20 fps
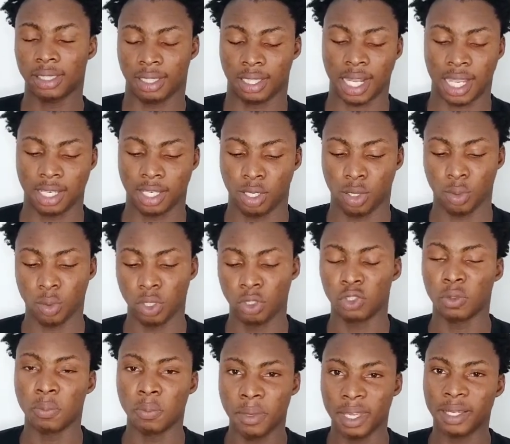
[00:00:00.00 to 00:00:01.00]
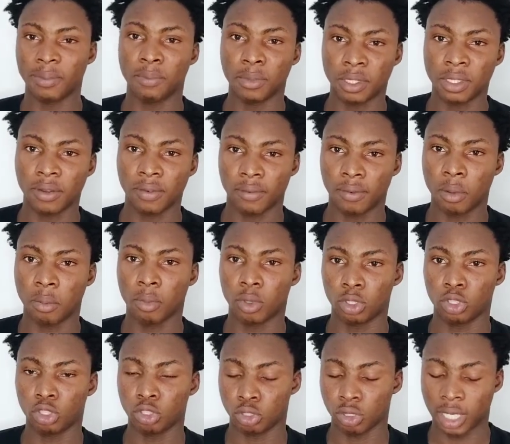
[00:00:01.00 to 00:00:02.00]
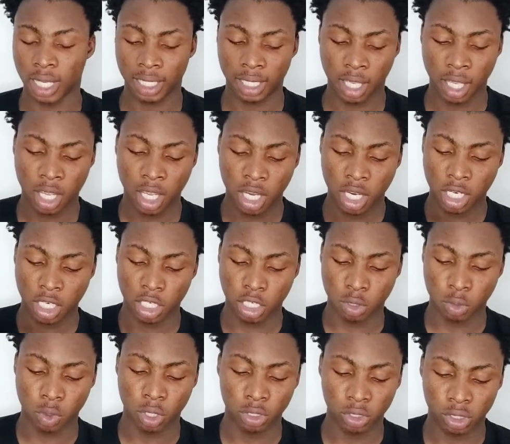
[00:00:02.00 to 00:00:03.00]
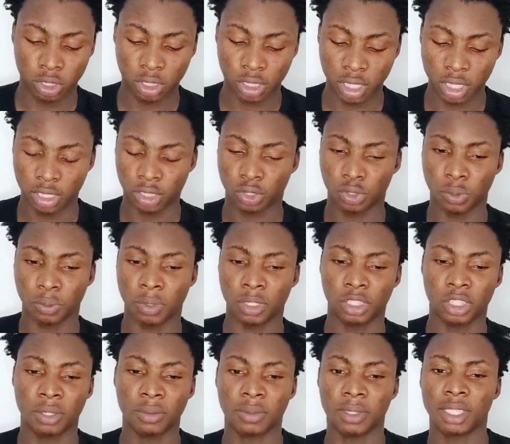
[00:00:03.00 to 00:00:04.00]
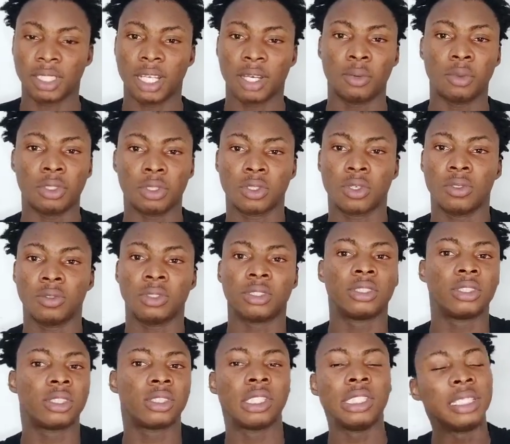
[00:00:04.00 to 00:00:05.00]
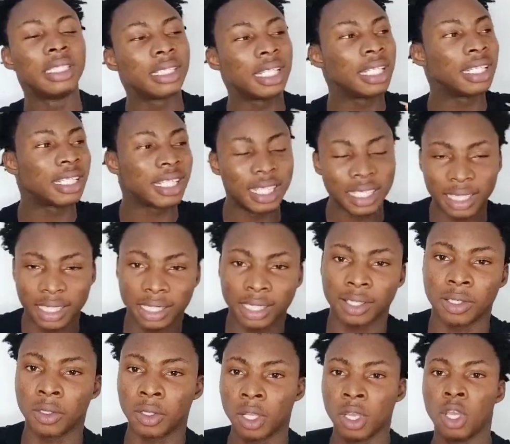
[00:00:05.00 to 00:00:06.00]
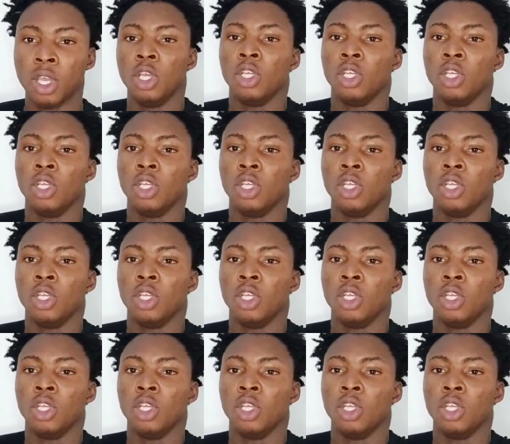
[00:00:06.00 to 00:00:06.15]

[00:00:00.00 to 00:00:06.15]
like you want to make money from what you know, like you want it to be something that would consistently sell.